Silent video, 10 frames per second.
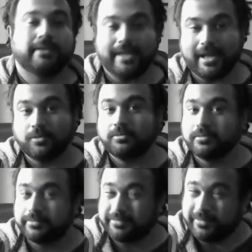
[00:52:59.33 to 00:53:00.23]
down,
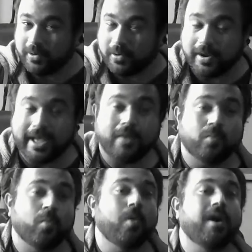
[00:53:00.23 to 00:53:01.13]
4
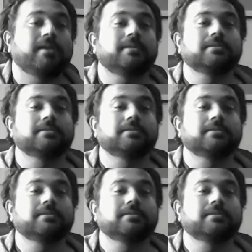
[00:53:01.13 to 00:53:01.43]
and 1,